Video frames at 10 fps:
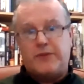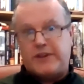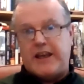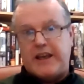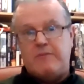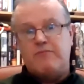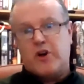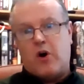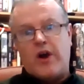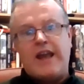the
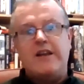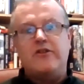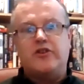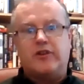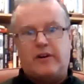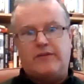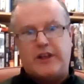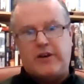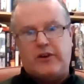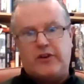cohesion of the
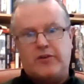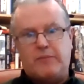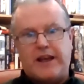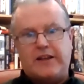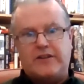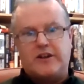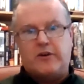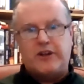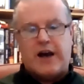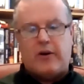unit begins to go
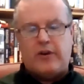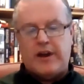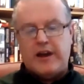down.